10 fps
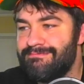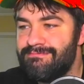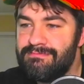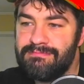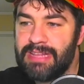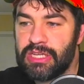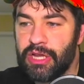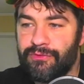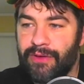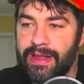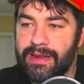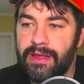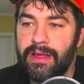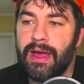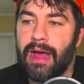that's a good fight.
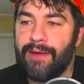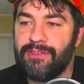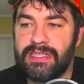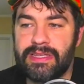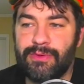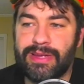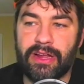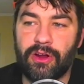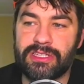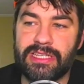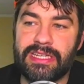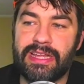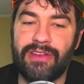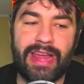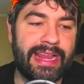Obviously, we got Garcia and
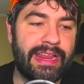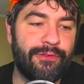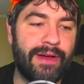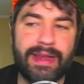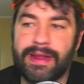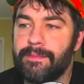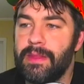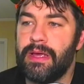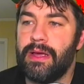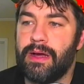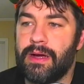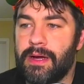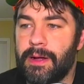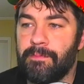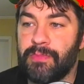Devin Haney fighting.
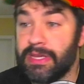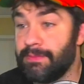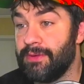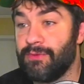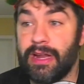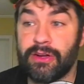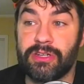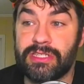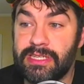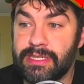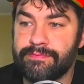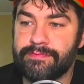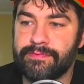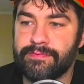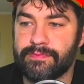He could beat Ryan Garcia.
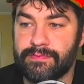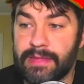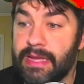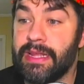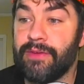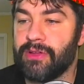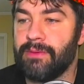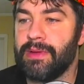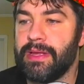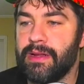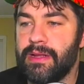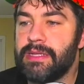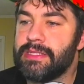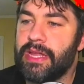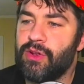He definitely could beat
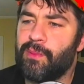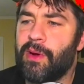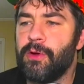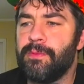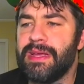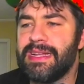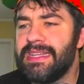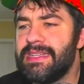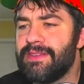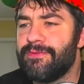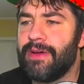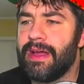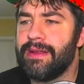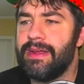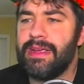Sandor Martin. Be a decent
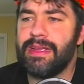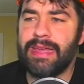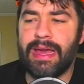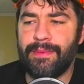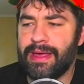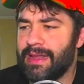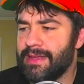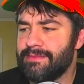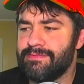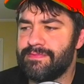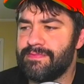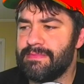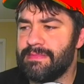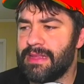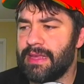fight. Yeah, man. Like,
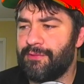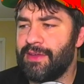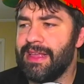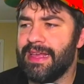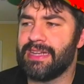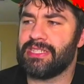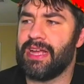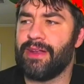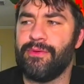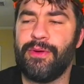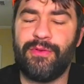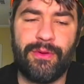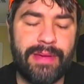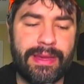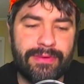if he can get I don't know if he'll
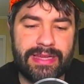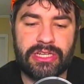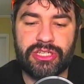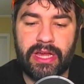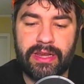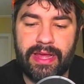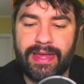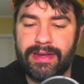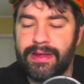be able to get a shot at it.